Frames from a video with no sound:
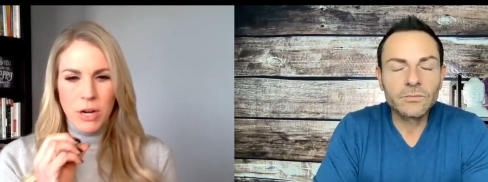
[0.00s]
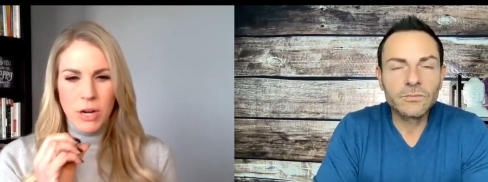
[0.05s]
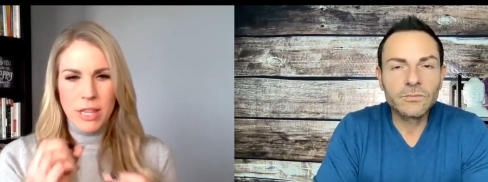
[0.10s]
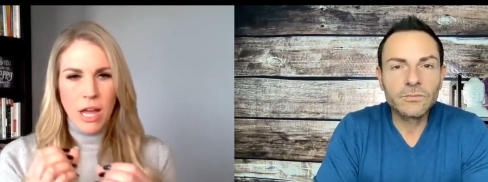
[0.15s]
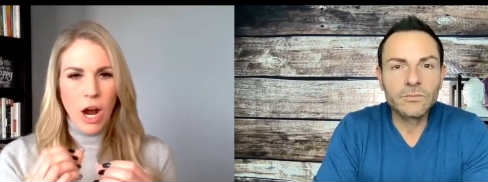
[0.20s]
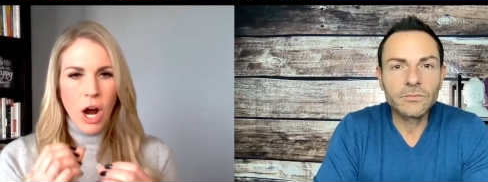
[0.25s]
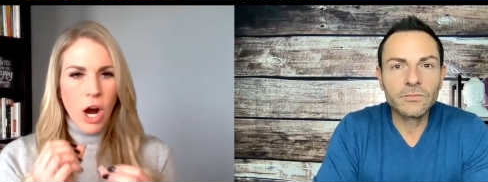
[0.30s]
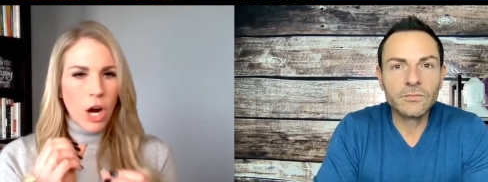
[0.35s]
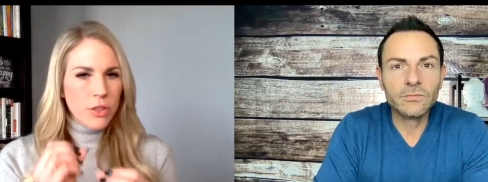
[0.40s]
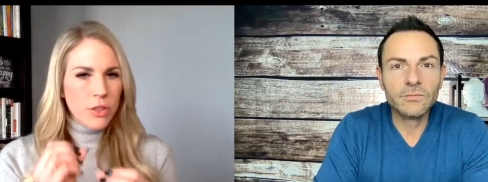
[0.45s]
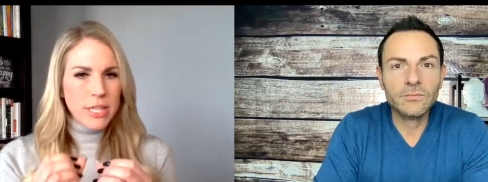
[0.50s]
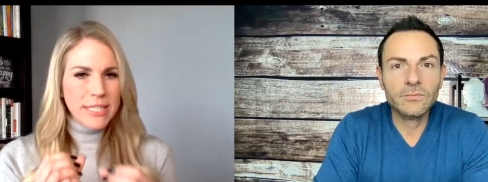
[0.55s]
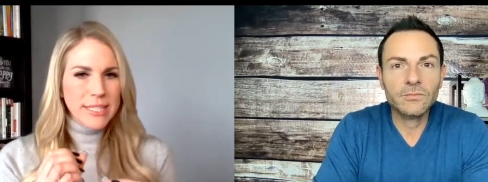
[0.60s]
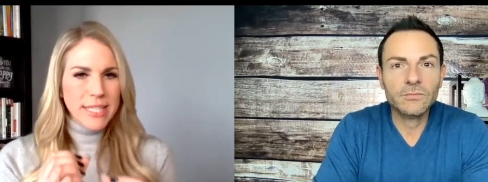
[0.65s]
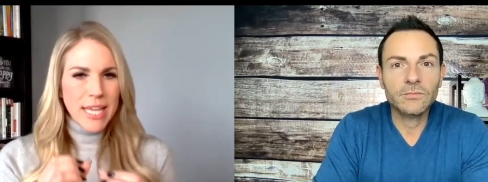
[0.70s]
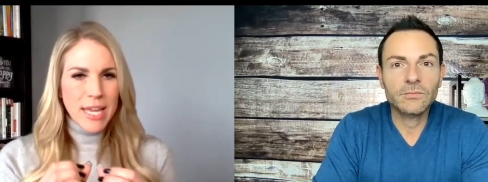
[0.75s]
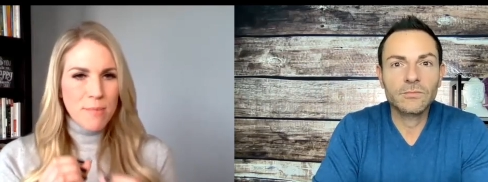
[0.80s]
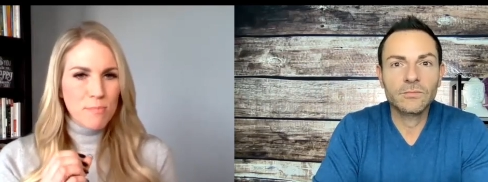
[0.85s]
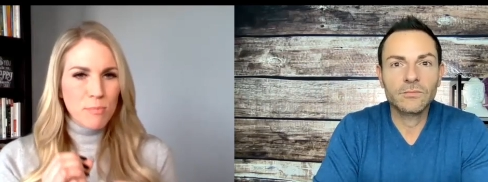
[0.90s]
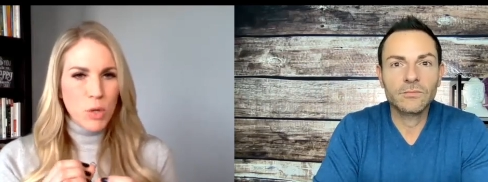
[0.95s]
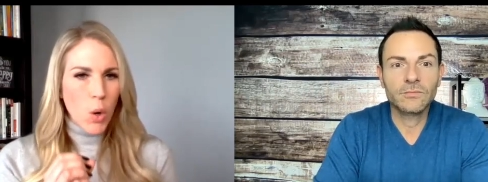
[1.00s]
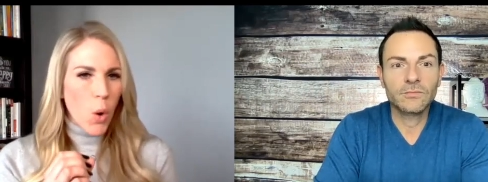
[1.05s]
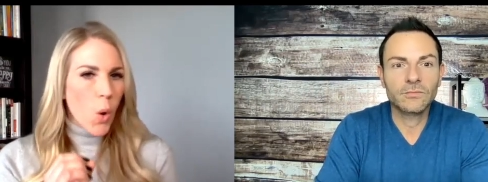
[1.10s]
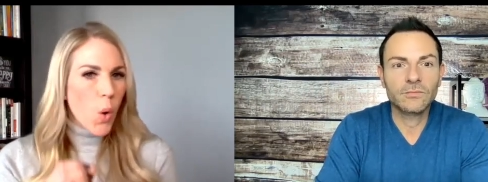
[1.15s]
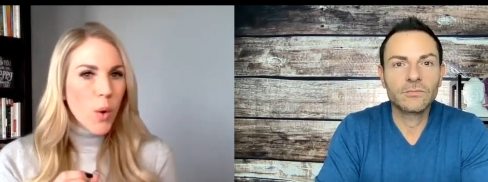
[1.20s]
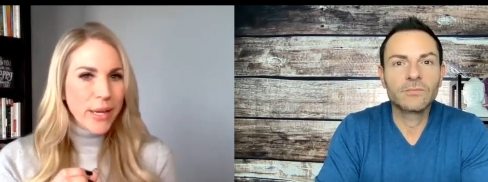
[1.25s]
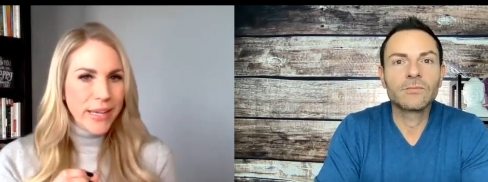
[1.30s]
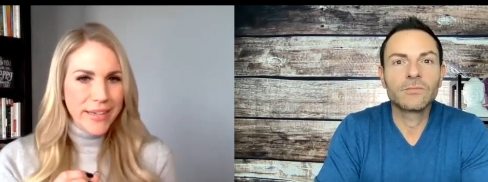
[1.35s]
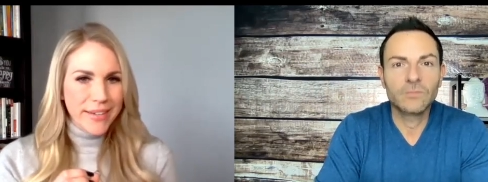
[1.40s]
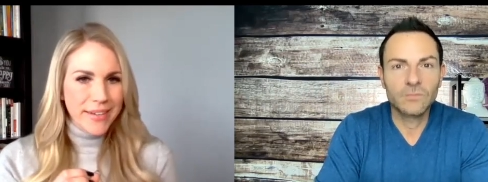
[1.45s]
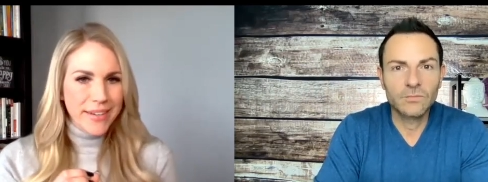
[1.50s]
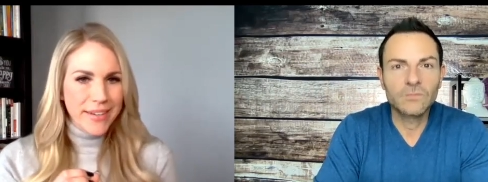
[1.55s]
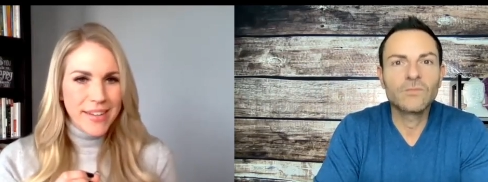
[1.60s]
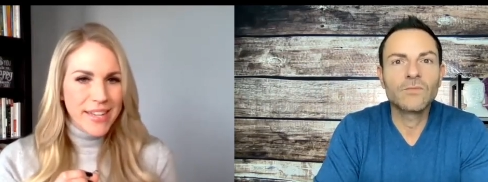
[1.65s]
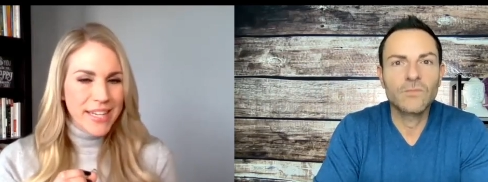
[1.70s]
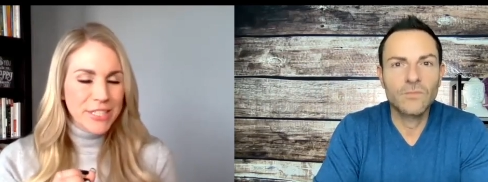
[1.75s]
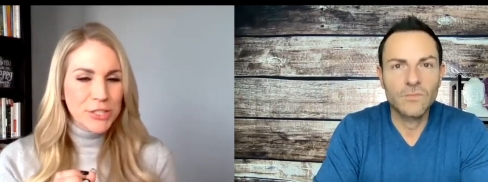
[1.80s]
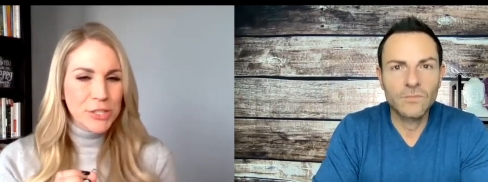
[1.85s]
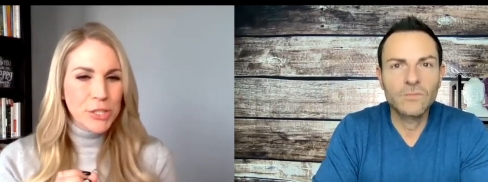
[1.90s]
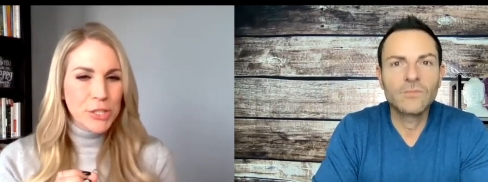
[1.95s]
Speaker 1: are are the same coin
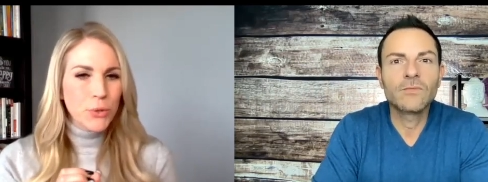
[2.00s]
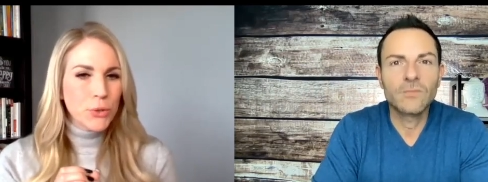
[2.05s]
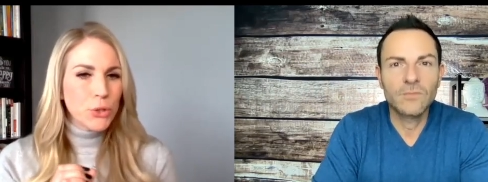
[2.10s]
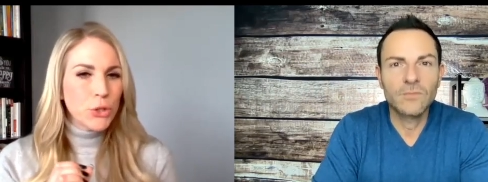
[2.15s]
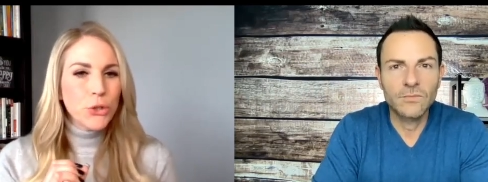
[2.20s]
and so